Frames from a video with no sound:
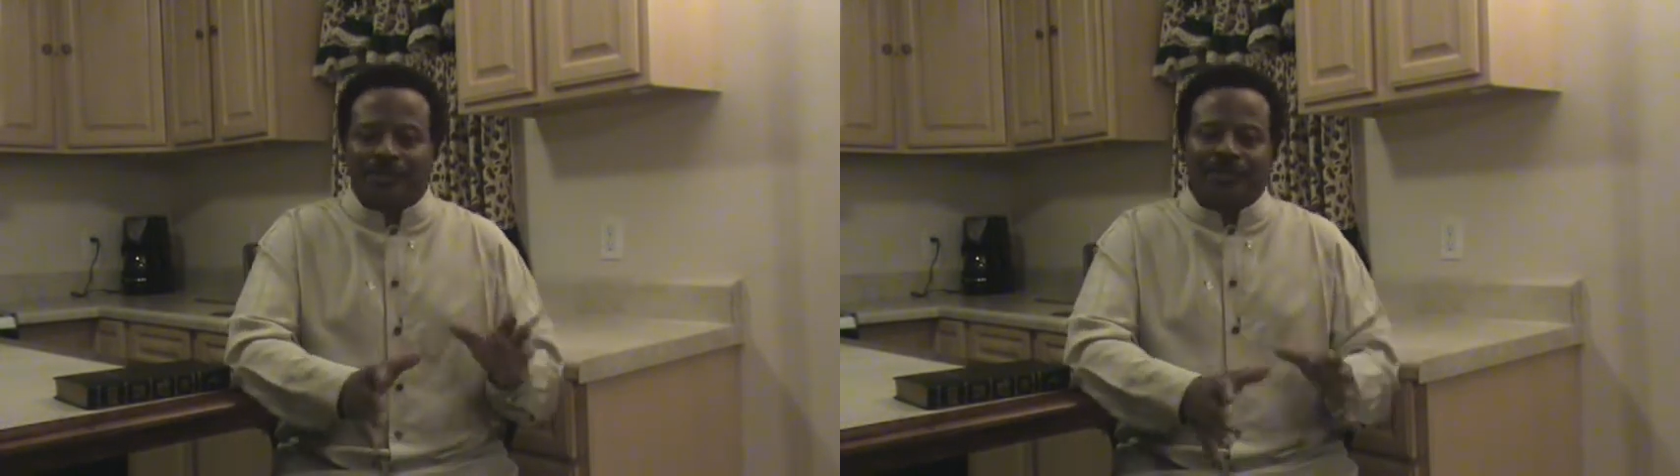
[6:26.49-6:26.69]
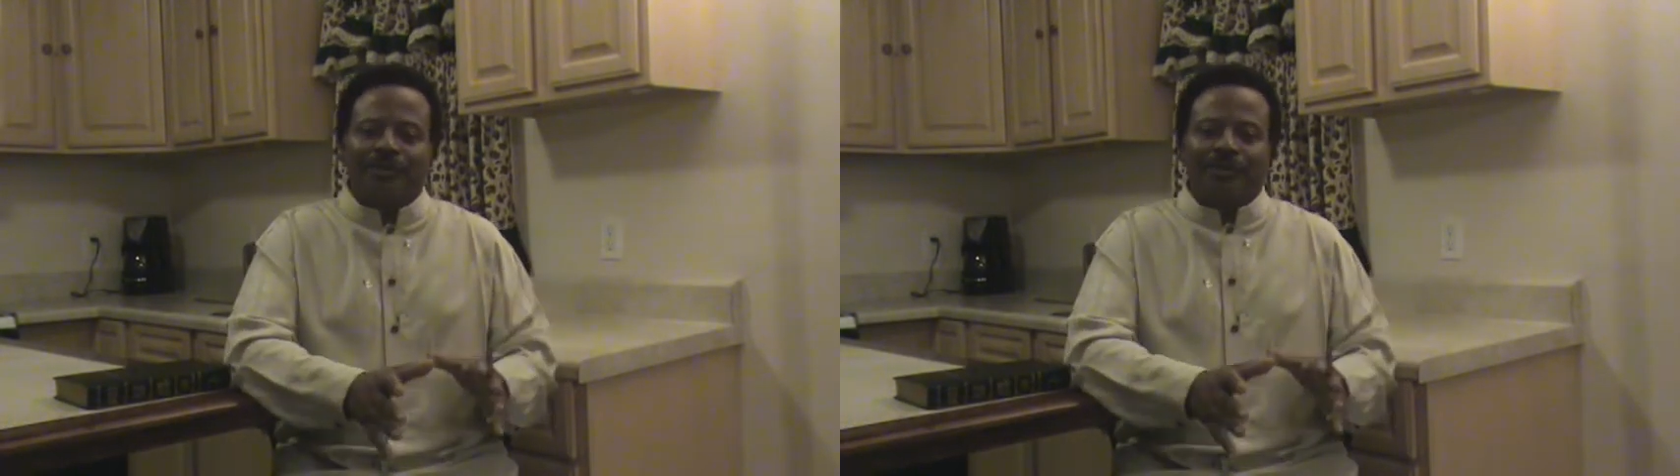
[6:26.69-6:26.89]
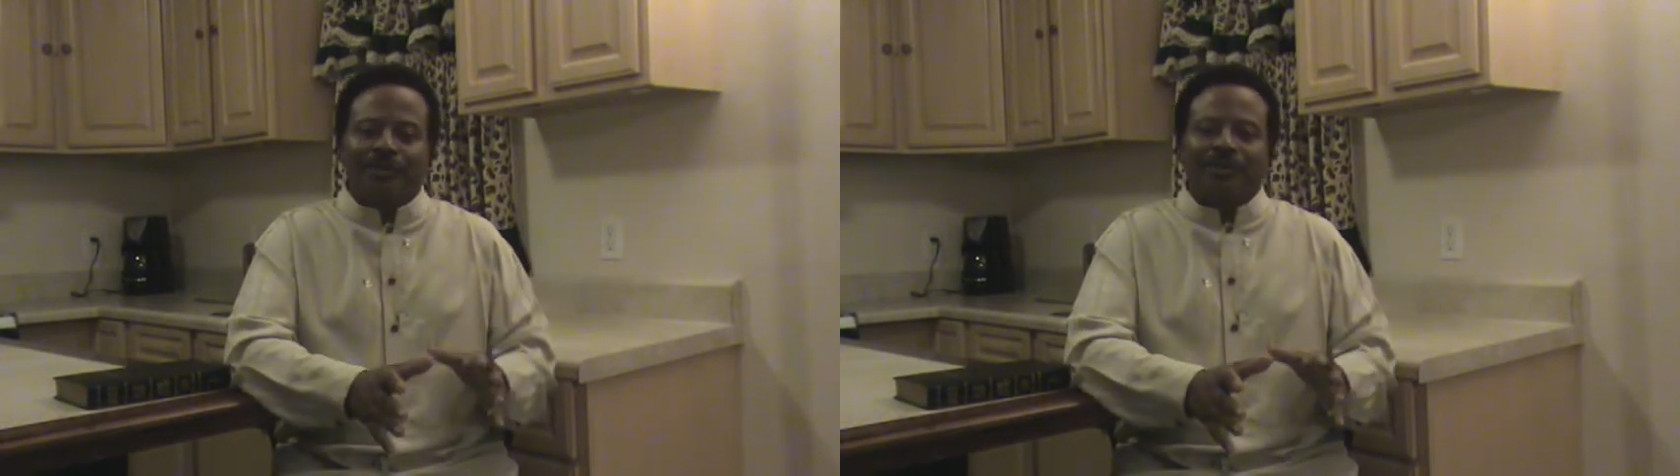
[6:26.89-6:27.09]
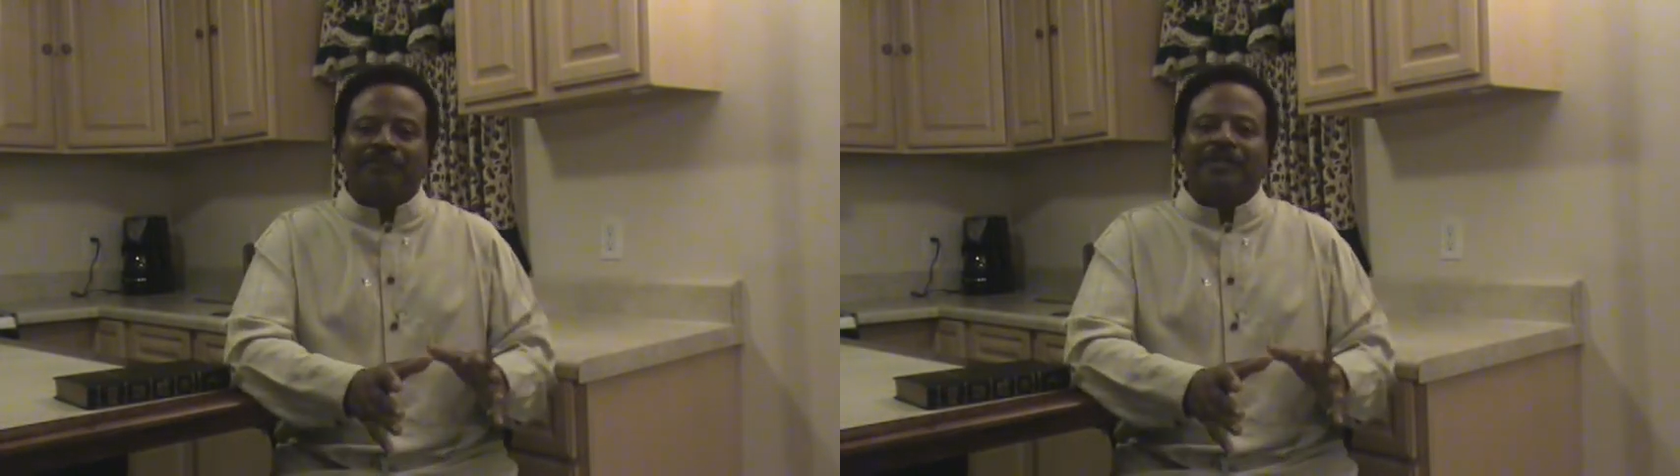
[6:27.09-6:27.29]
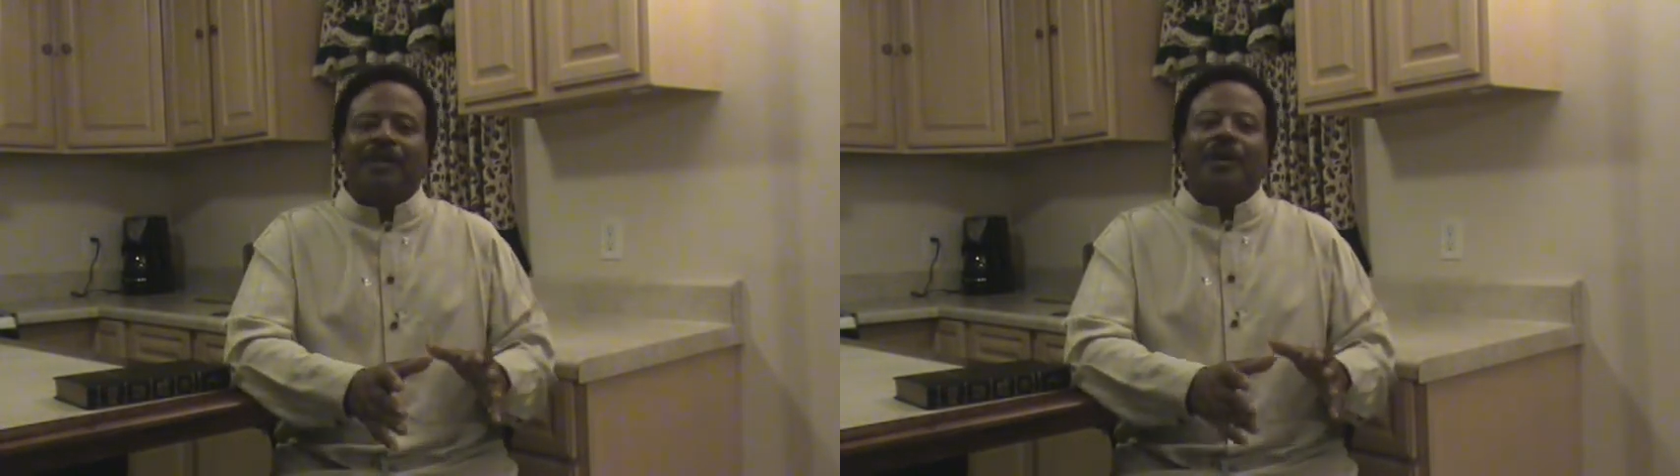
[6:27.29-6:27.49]
to do
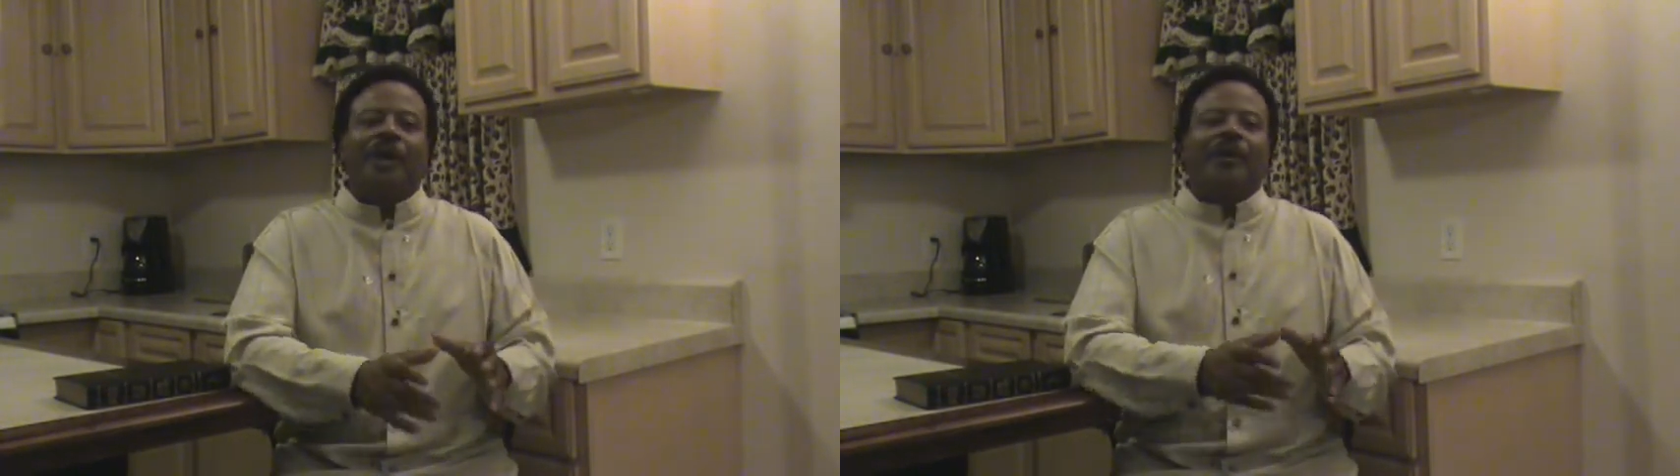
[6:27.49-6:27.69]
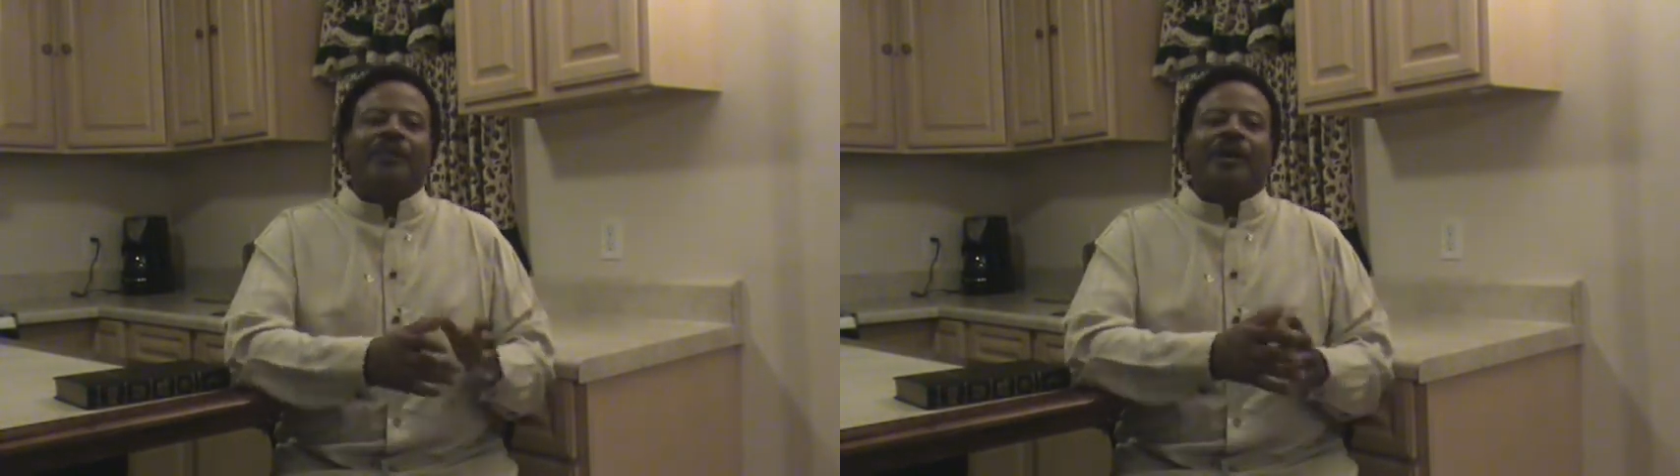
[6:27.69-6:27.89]
it.